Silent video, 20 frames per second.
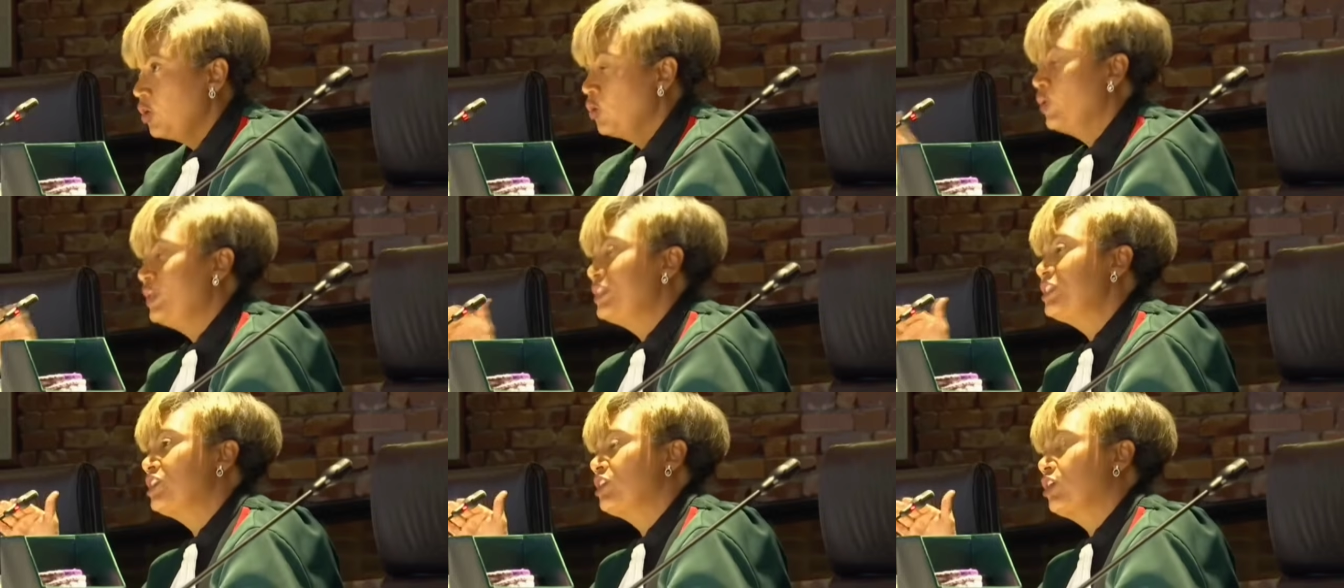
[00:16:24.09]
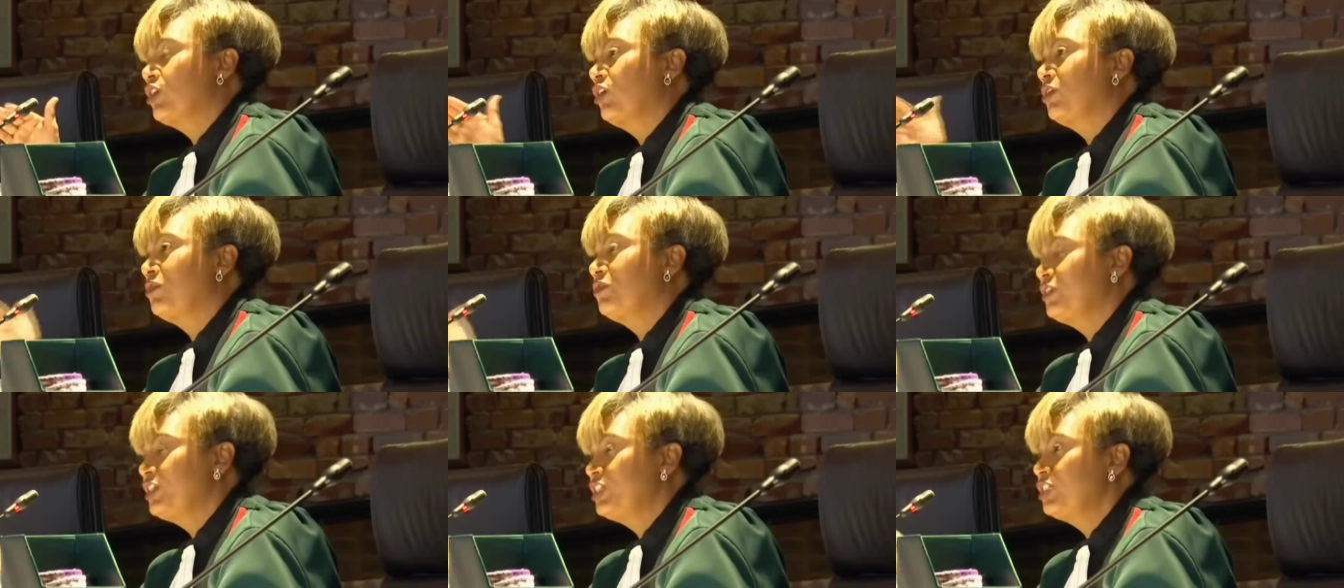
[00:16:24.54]
Once the
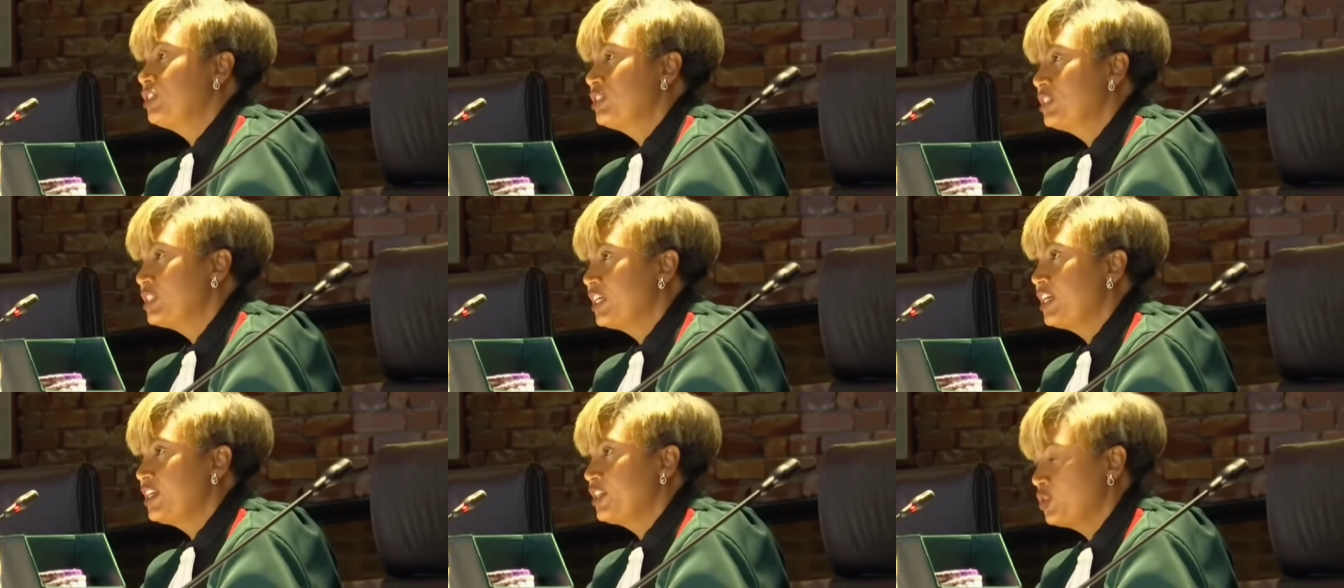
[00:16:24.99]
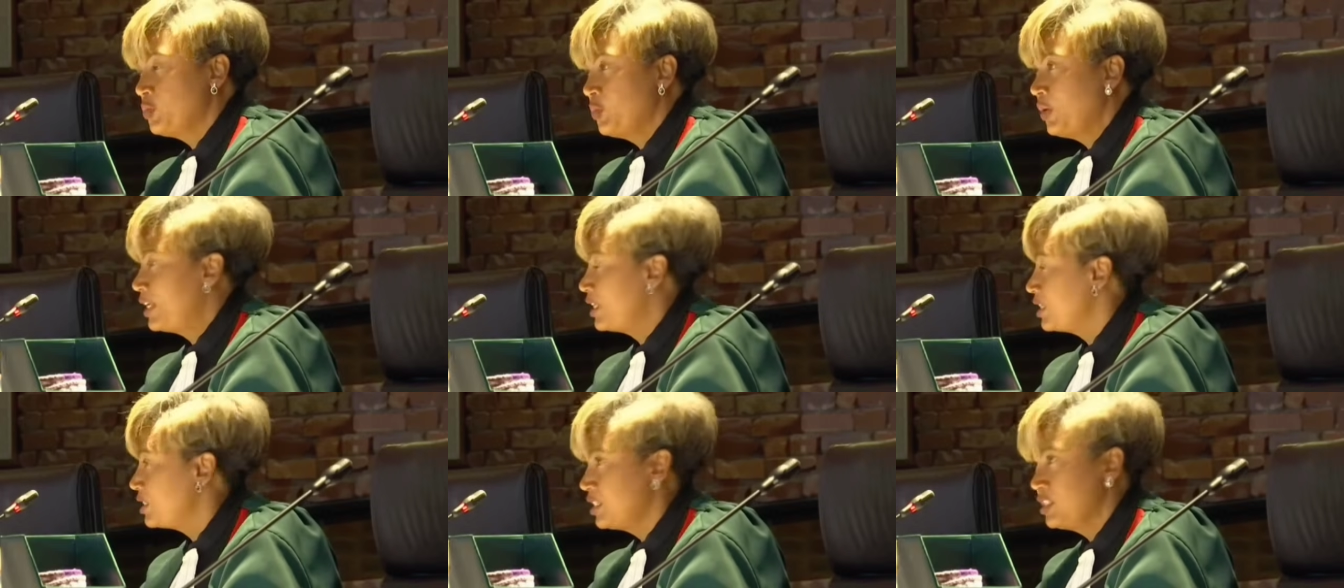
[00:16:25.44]
conviction takes
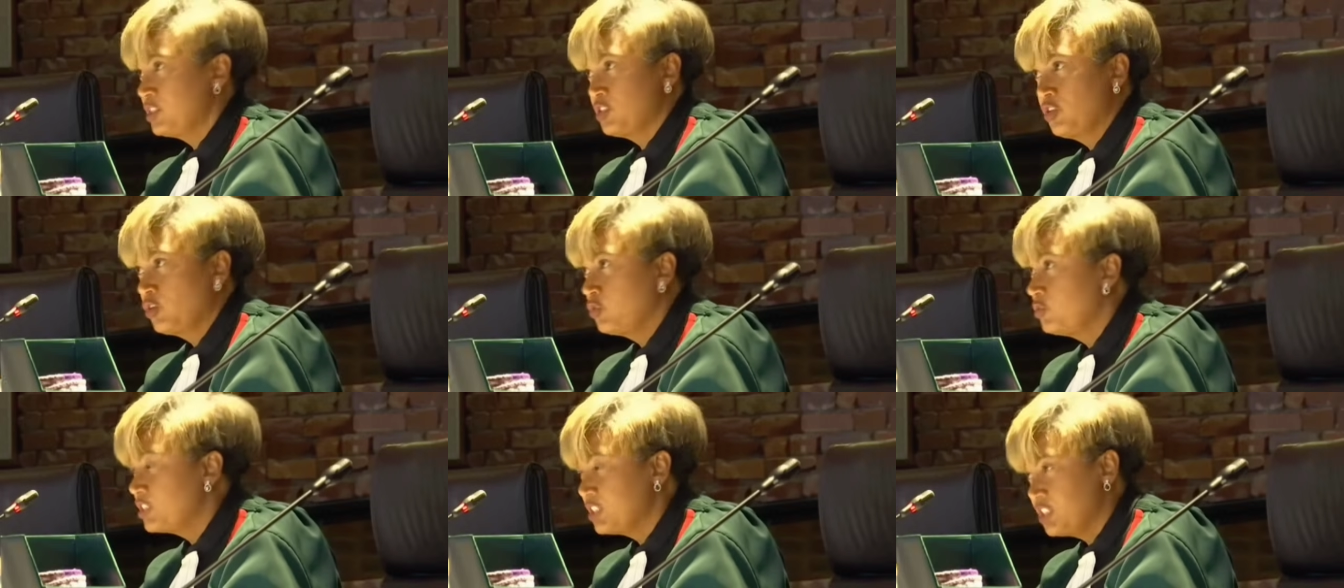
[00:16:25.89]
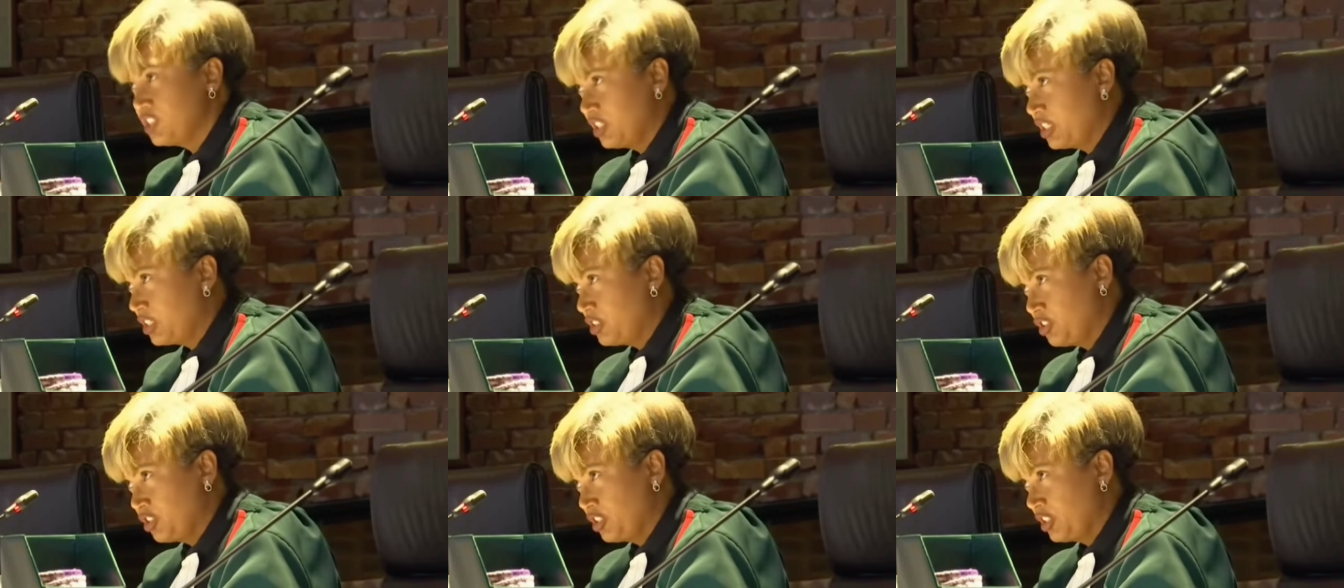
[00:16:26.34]
place, there's no
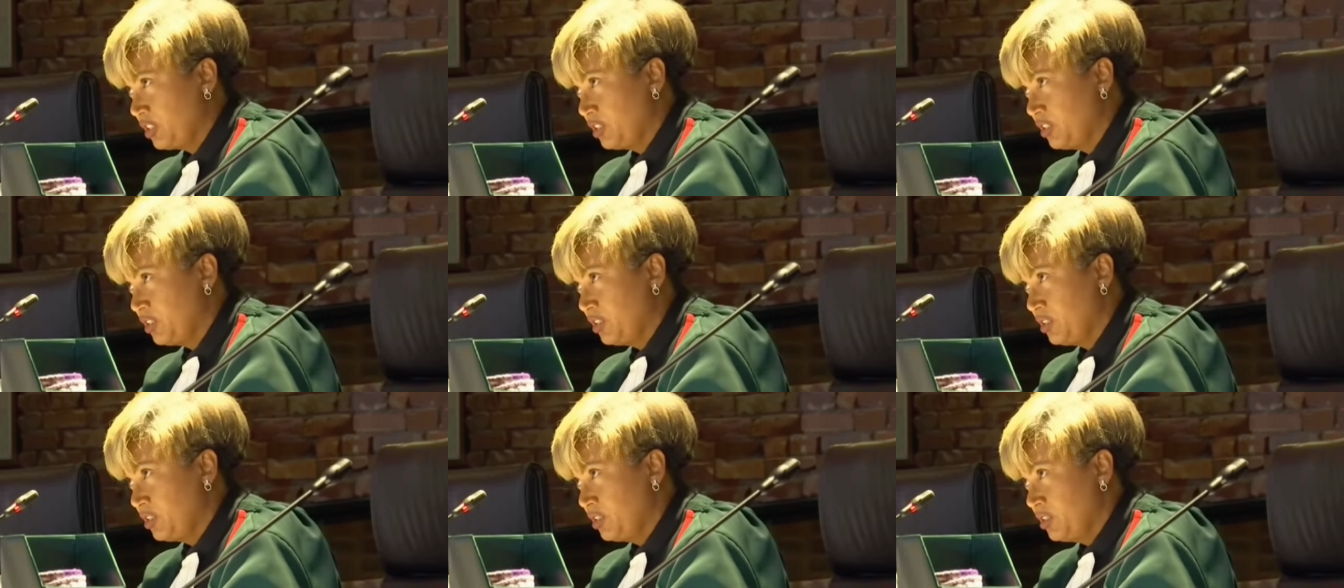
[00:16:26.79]
distinction